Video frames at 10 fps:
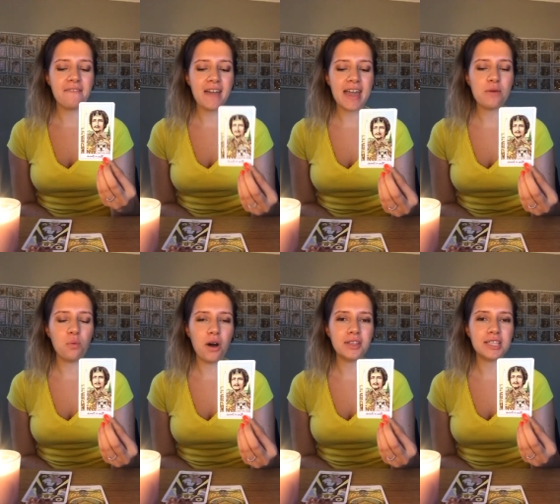they
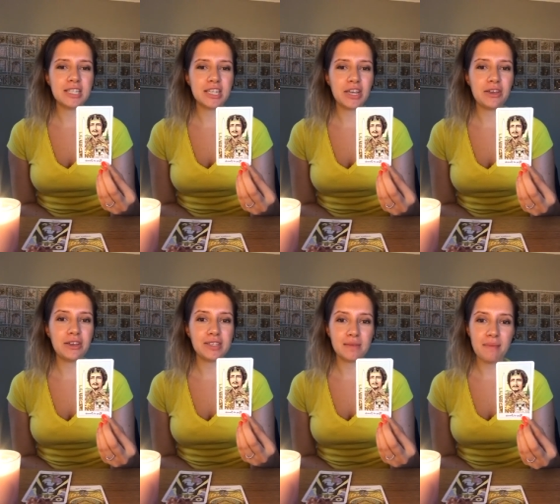want
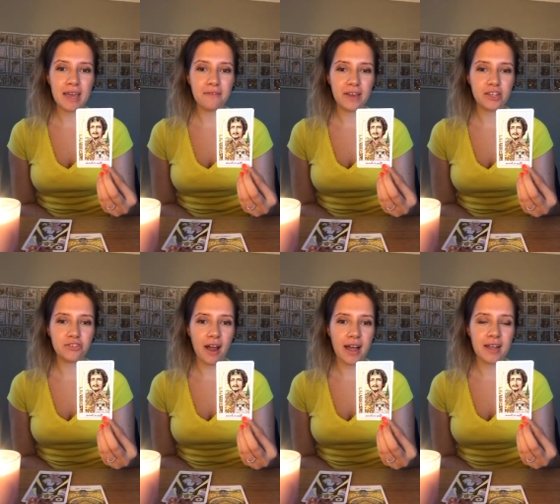to to make things
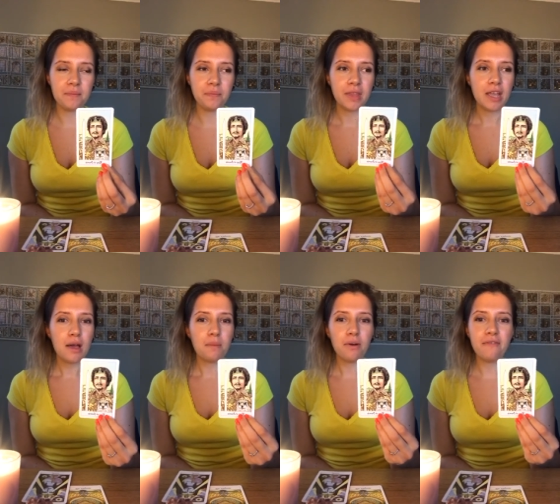right.
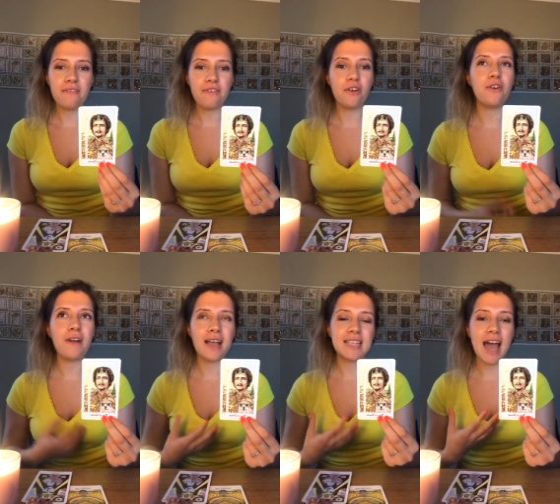But for
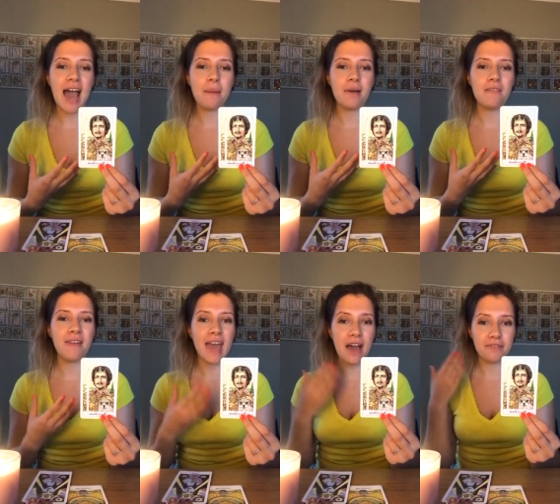that to happen,
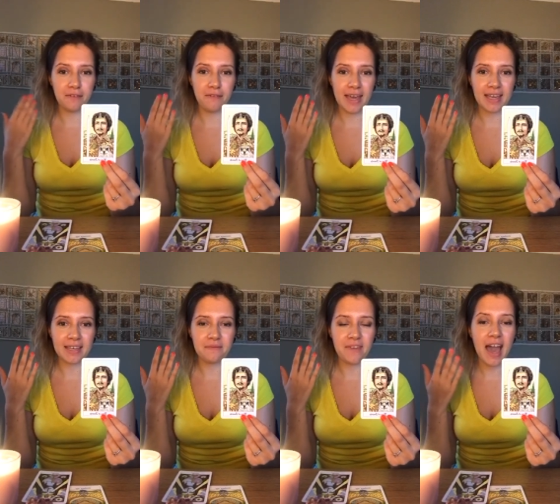they have to
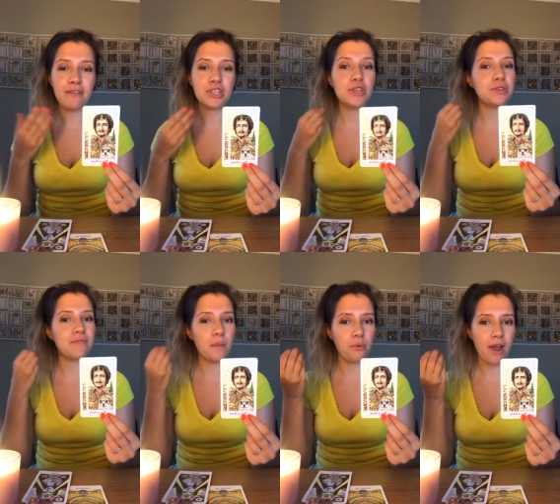think. They have to use
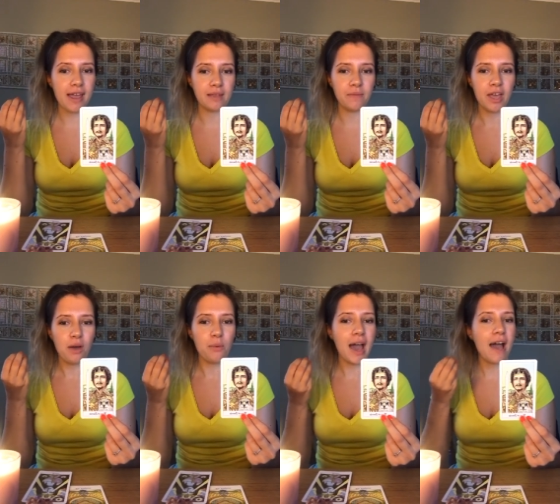their brain.
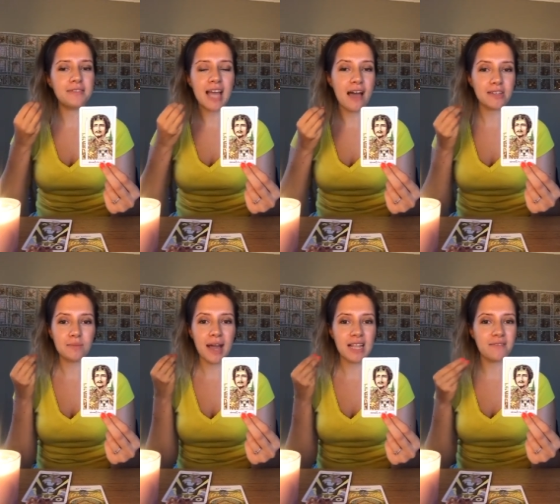We have to have
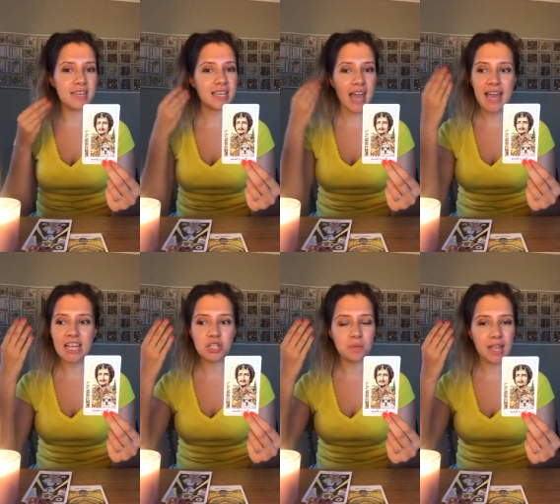some kind of
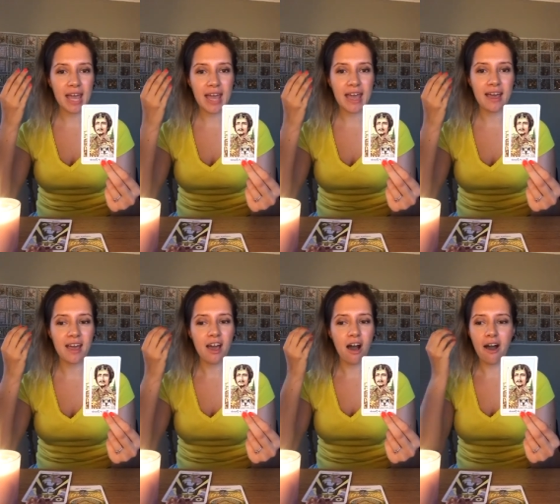engagement here
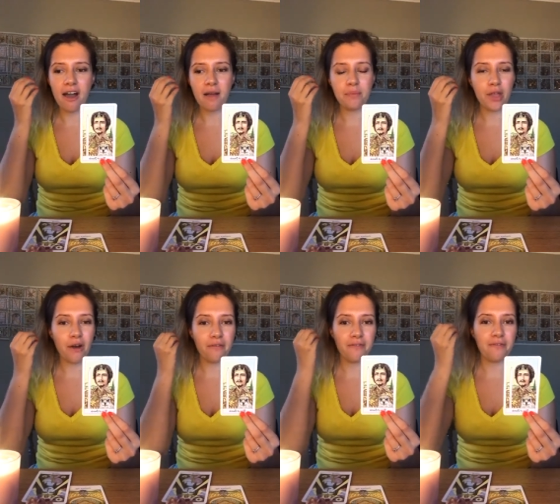um,
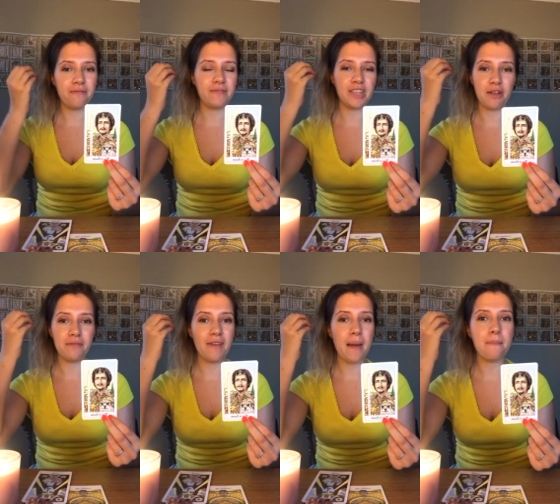of you know
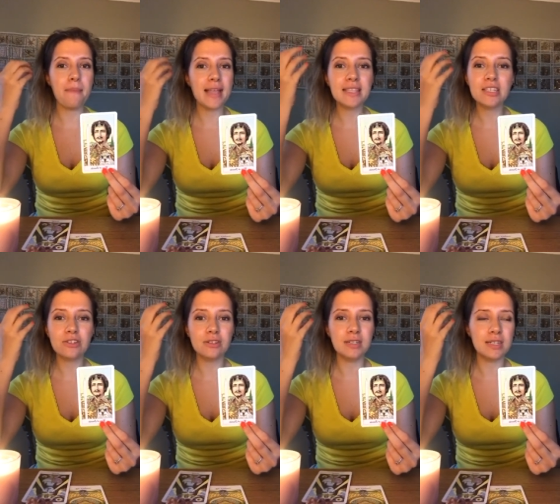their
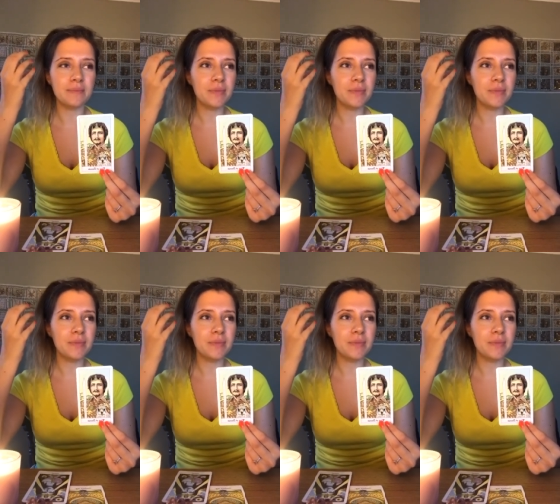mental